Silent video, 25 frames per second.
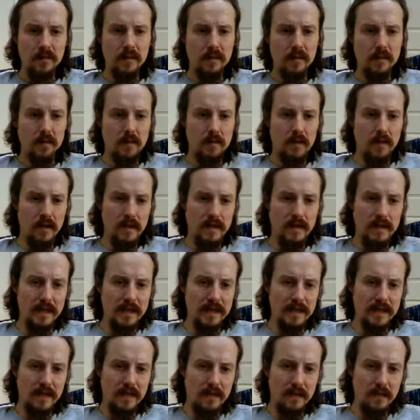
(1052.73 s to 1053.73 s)
people really need
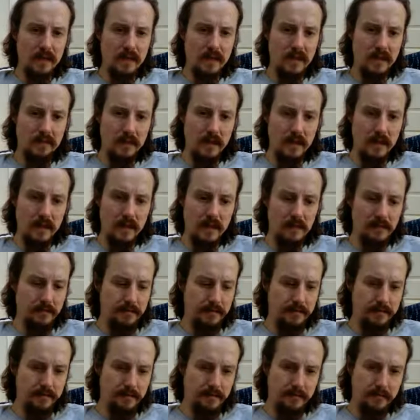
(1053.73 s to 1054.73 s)
to say what they mean.
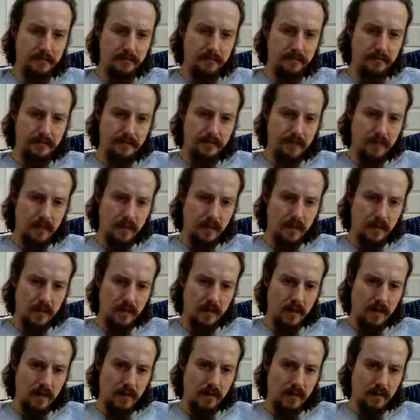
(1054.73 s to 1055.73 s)

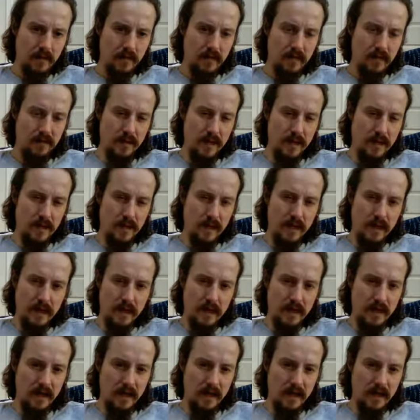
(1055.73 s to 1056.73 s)
I was
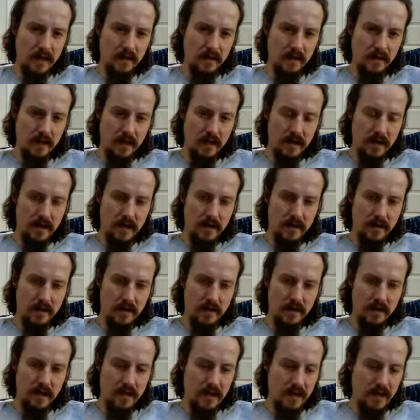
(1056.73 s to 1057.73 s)
speculating if he had gotten
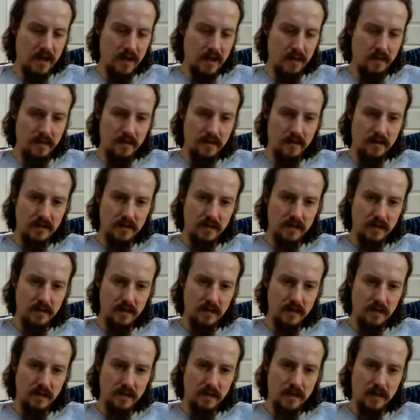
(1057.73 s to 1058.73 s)
psyoped,
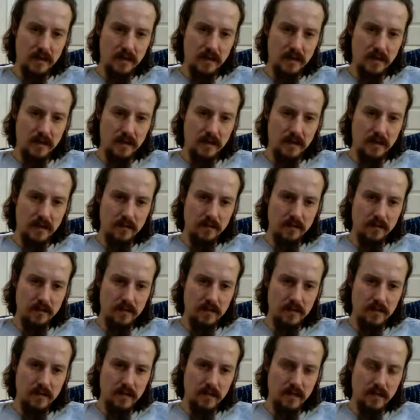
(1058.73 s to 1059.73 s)
somebody had gotten to him,
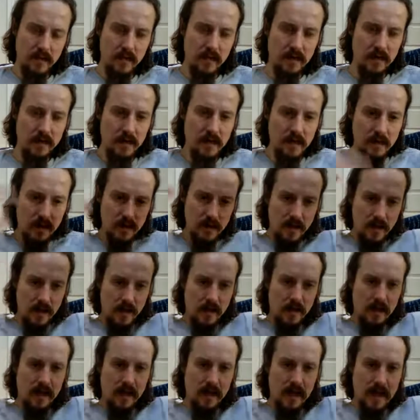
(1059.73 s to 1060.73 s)

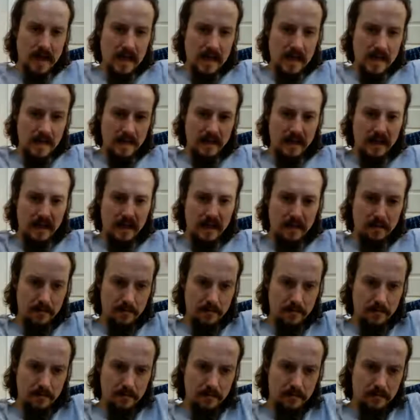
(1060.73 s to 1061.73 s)
talking at
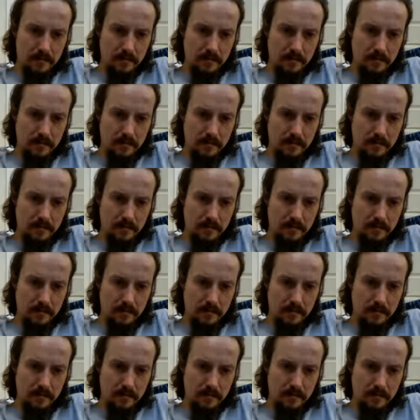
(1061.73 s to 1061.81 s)
him.